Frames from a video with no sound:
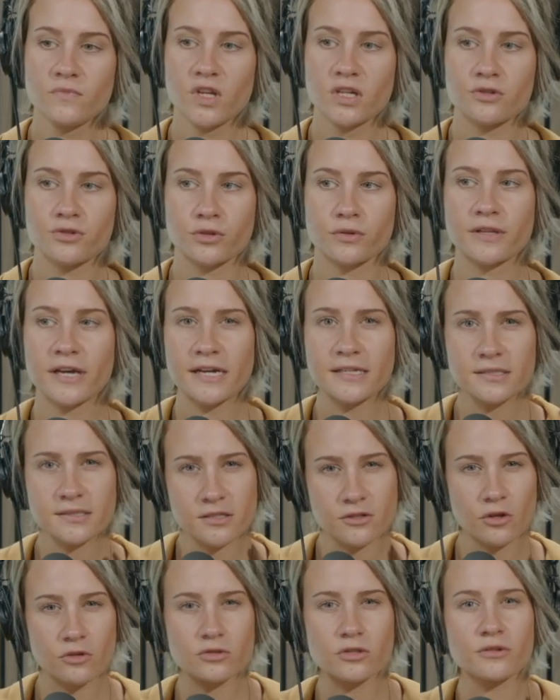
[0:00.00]
So
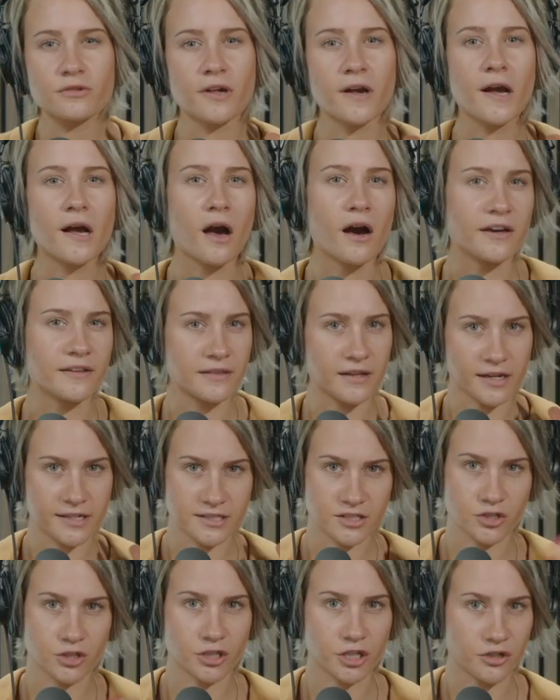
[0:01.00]
those are the
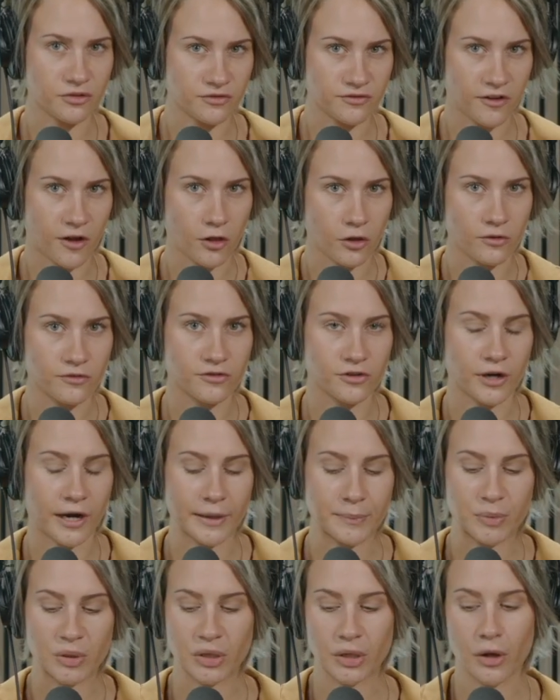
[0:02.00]
guidelines you're going to follow for
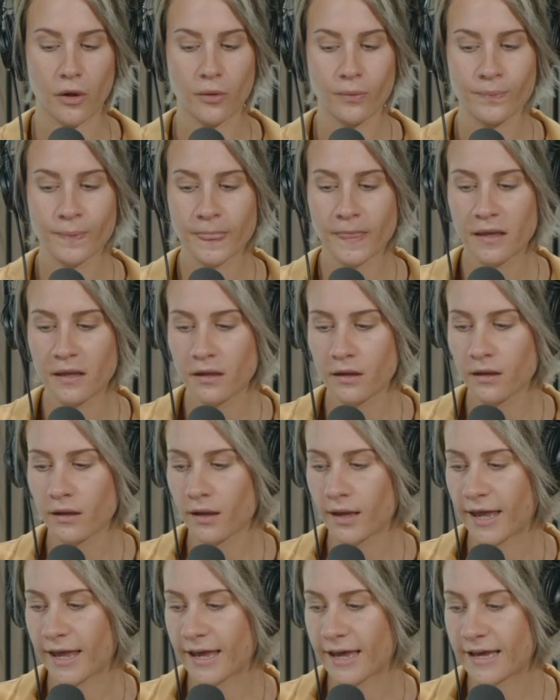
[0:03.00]
IPL.
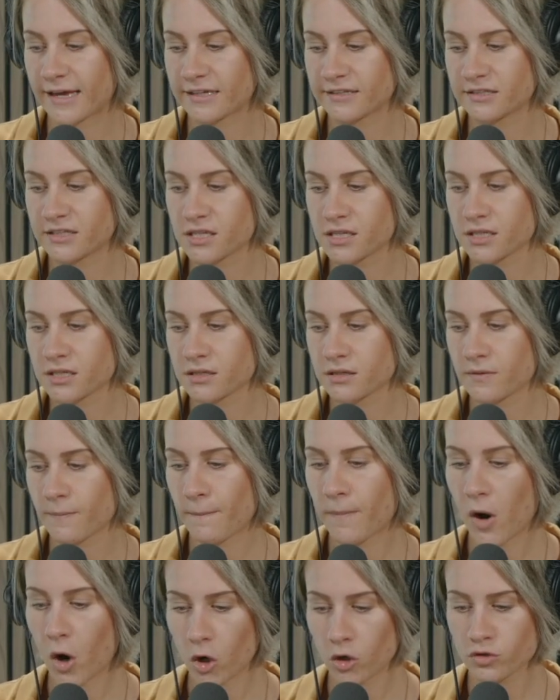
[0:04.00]
And
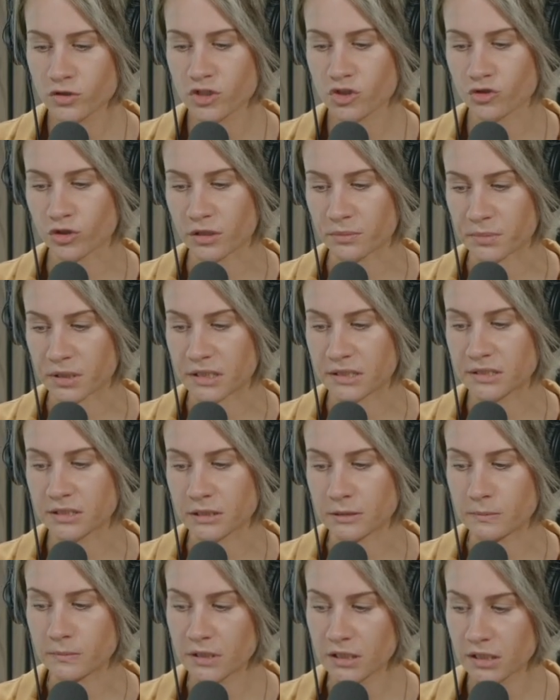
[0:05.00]
post-treatment,
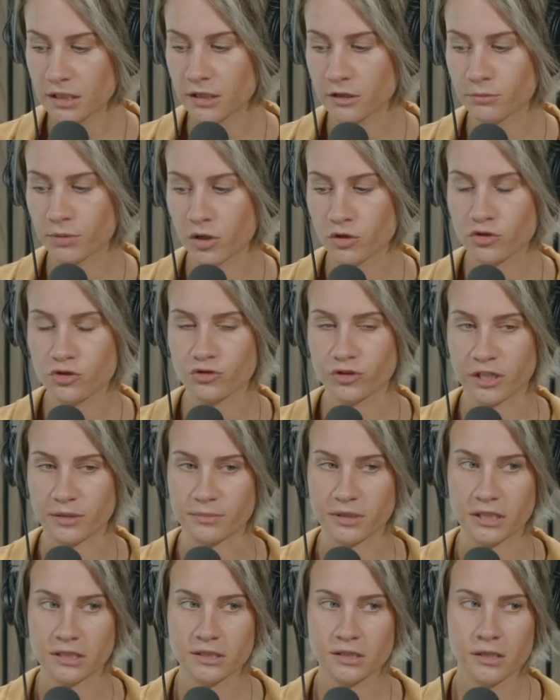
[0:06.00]
immediate
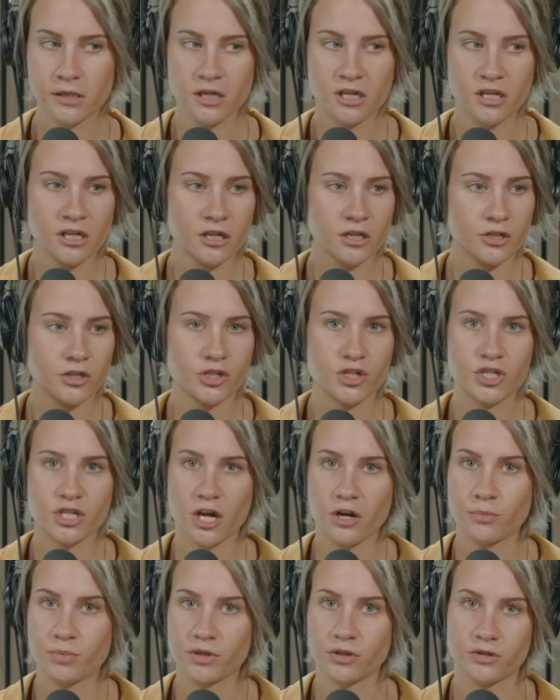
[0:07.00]
post-treatment, you just
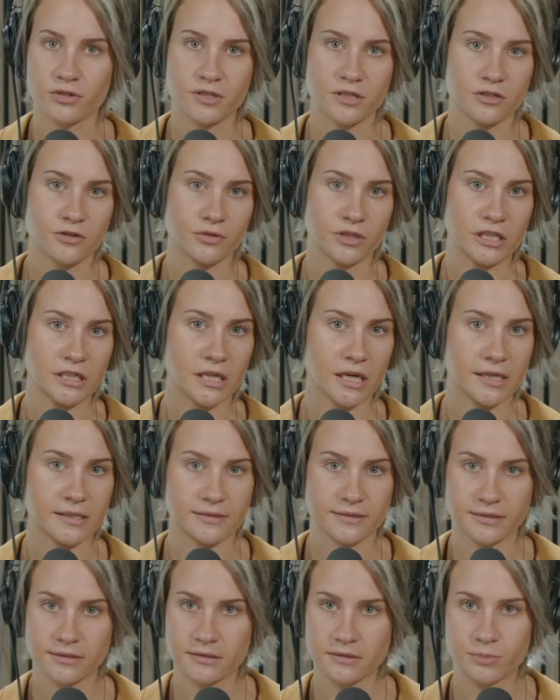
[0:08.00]
got to put your sunscreen,
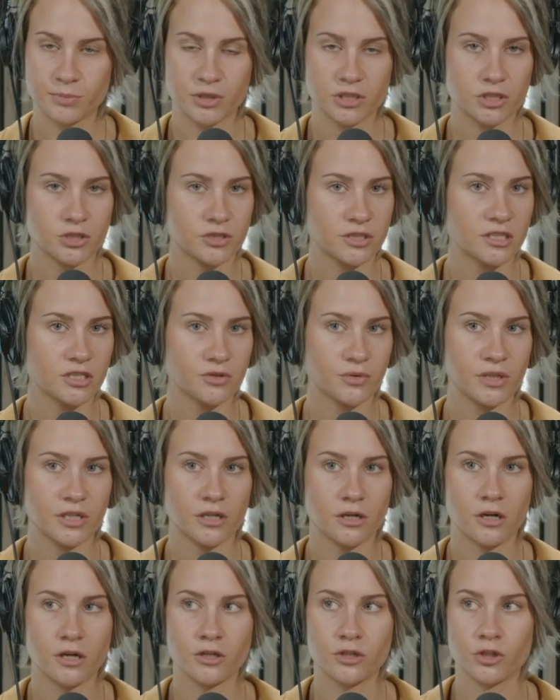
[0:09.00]
guys. You put your sunscreen
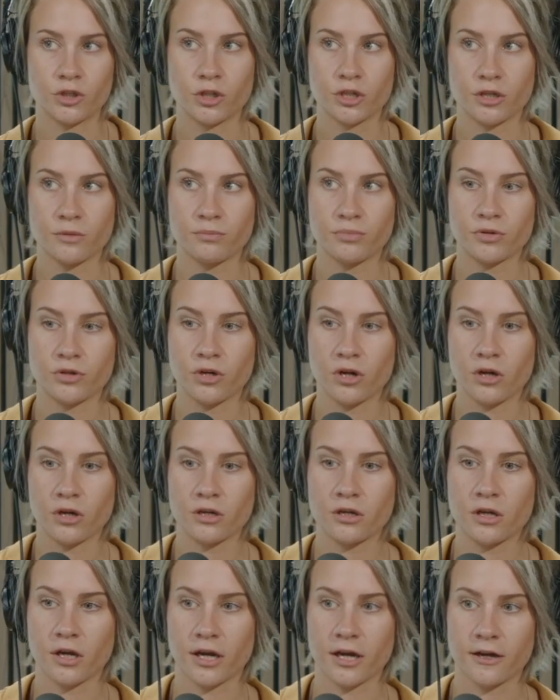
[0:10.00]
on. You can put
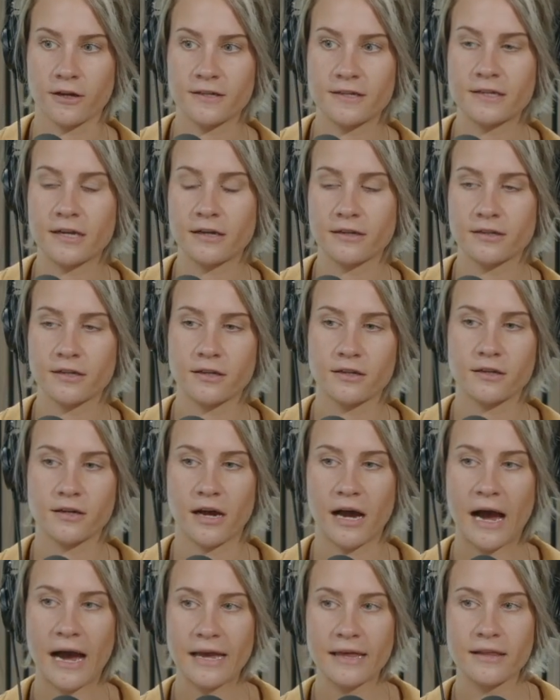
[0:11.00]
on,
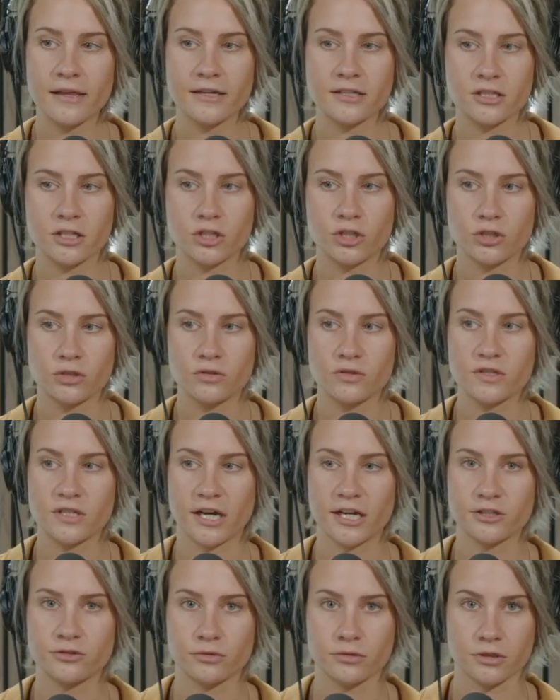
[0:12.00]
I like to use
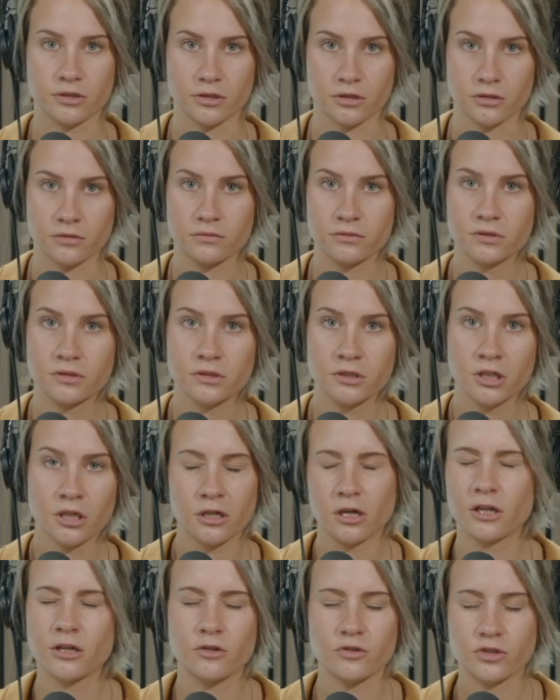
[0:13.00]
hydroquinone.
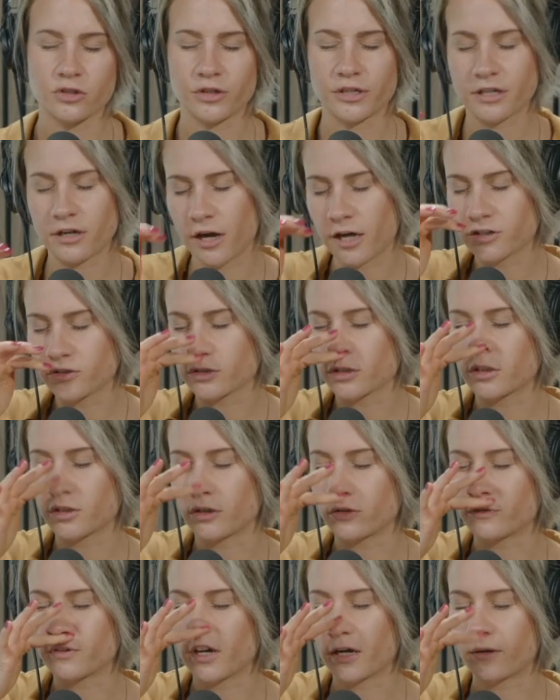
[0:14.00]
No, sorry, not
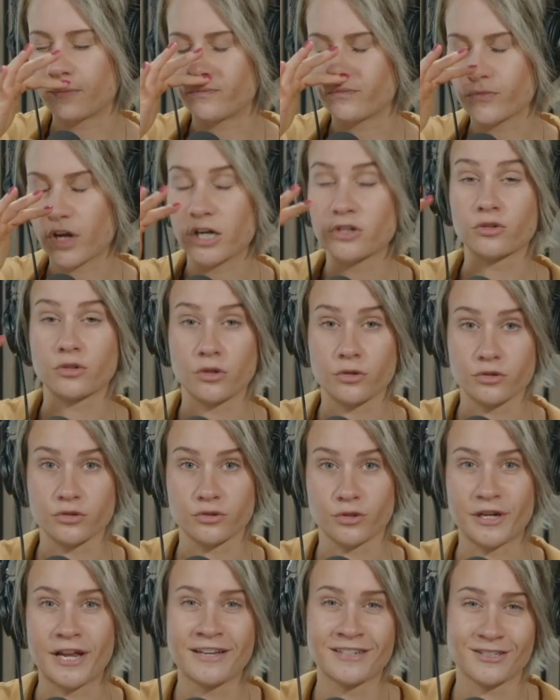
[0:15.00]
hydroquinone.
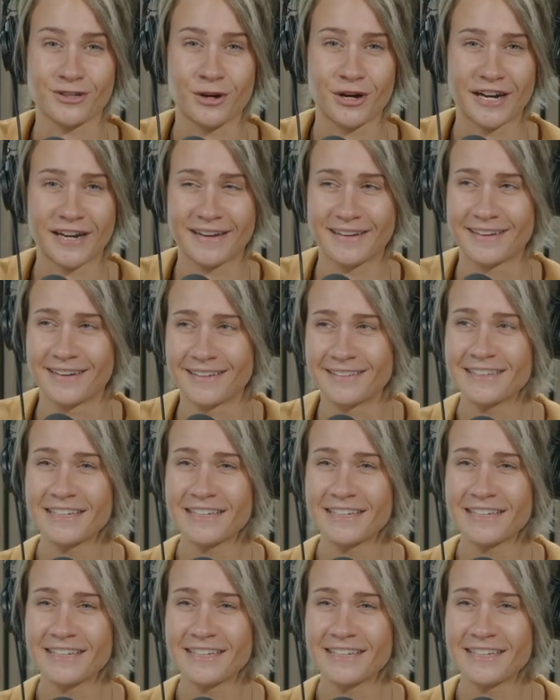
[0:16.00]
Hydrocortisone, sorry.